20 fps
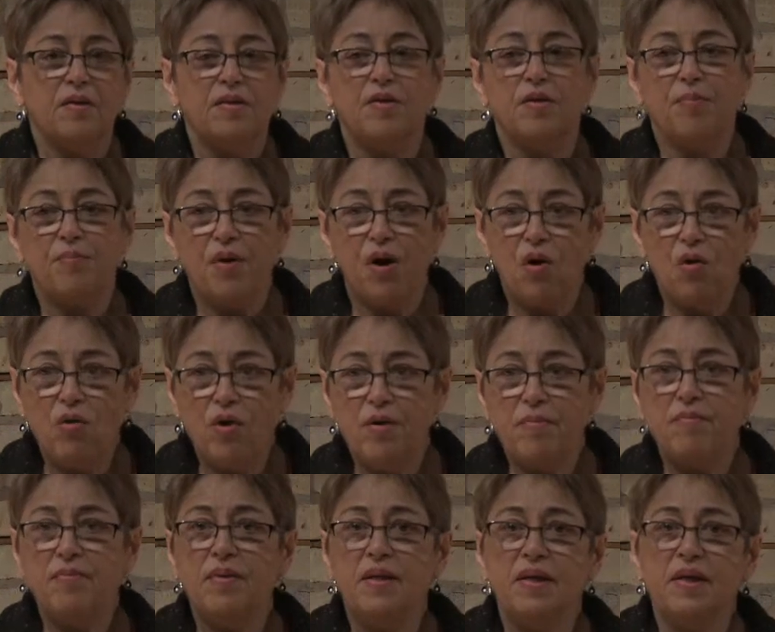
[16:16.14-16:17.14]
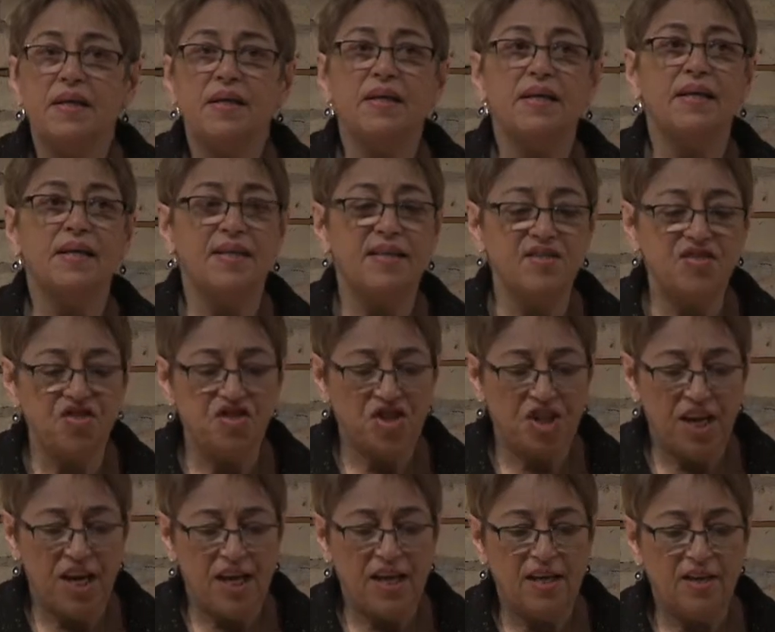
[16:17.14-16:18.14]
The poem is
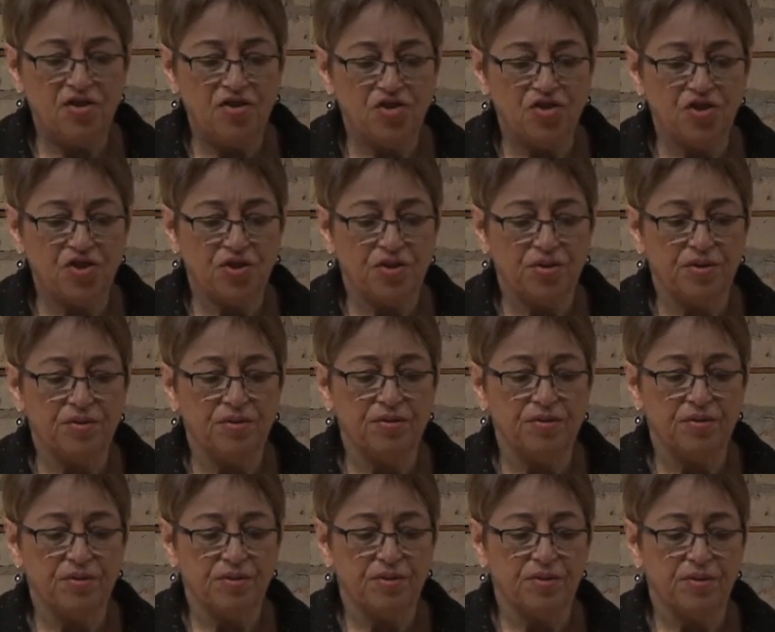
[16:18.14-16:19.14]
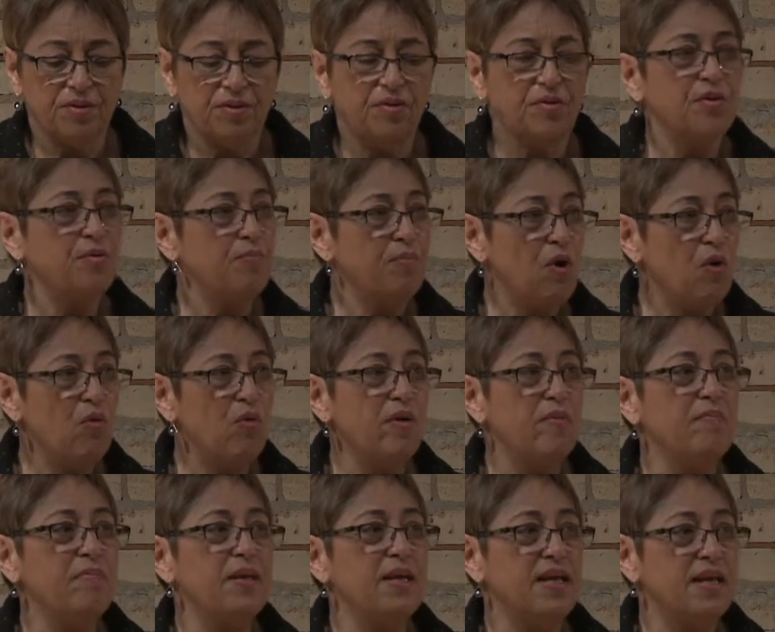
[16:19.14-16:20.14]
change, the
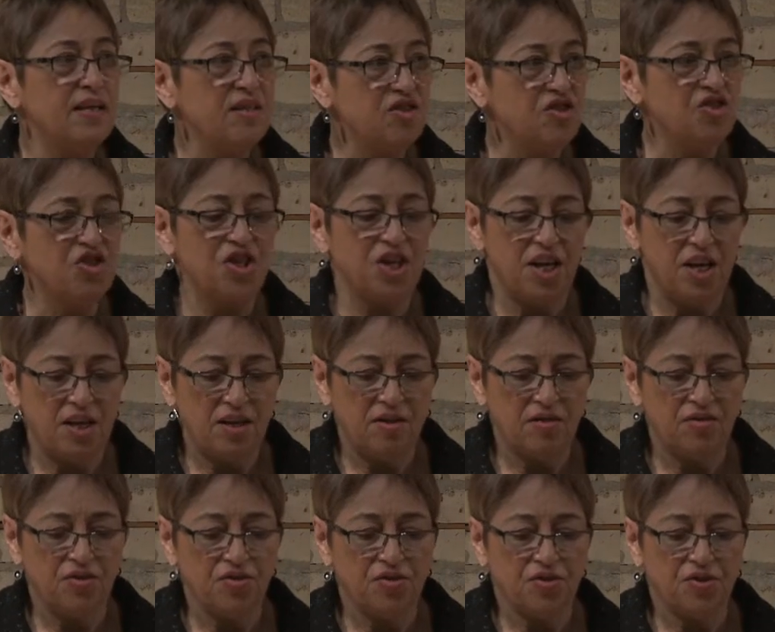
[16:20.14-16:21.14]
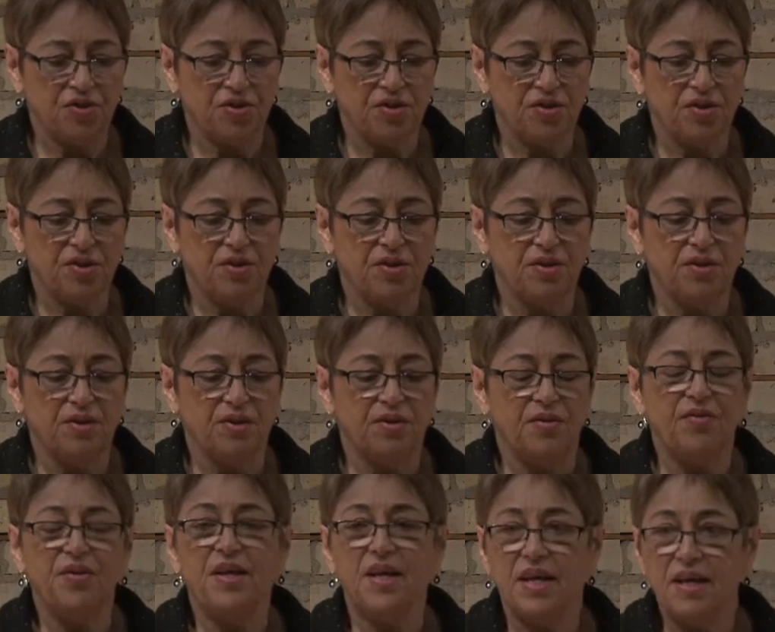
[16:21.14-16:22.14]
poem in change.
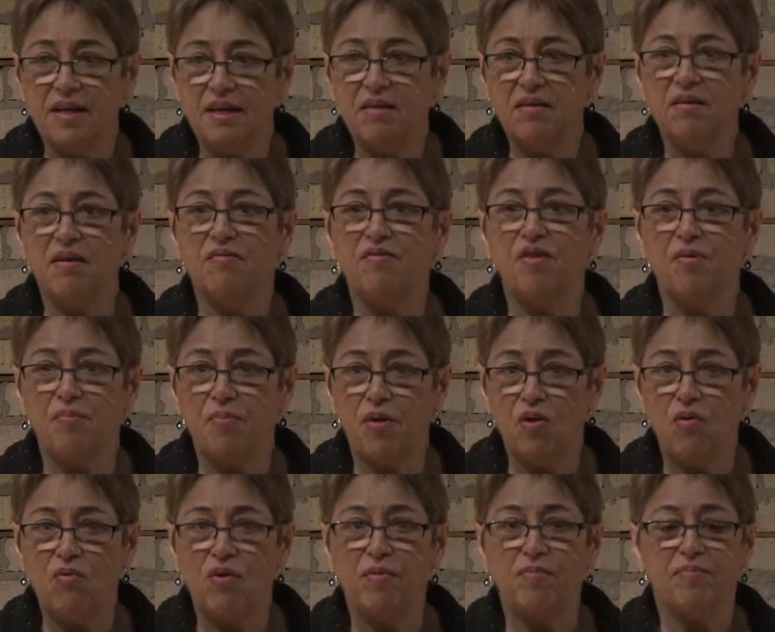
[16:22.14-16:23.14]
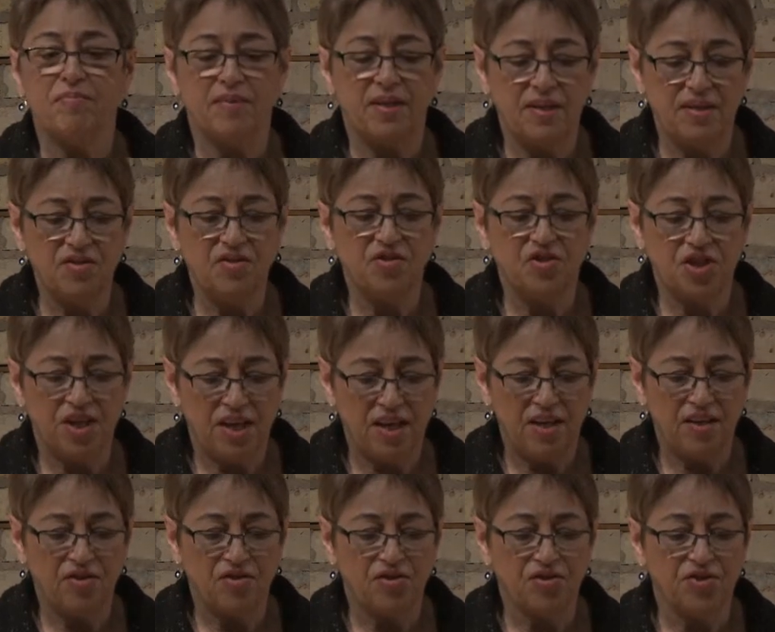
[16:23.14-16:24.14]
The end of the poem is
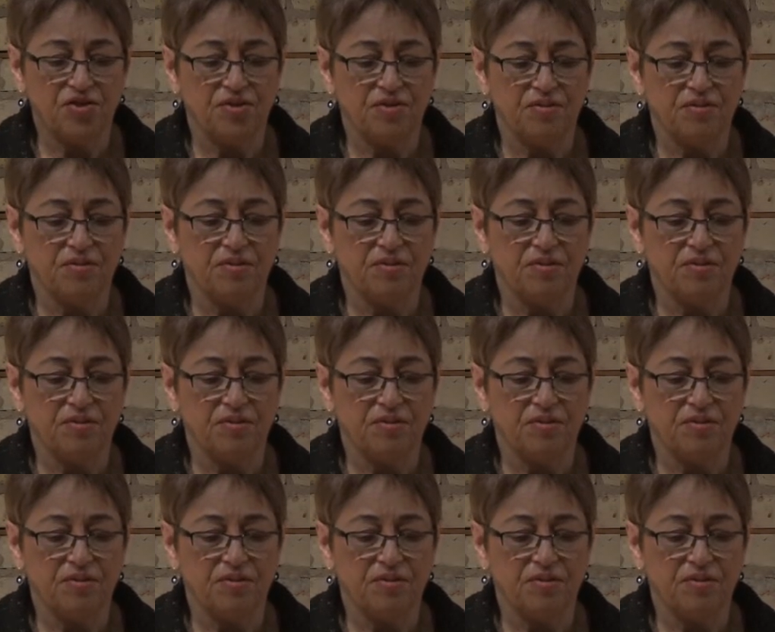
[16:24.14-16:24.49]
change.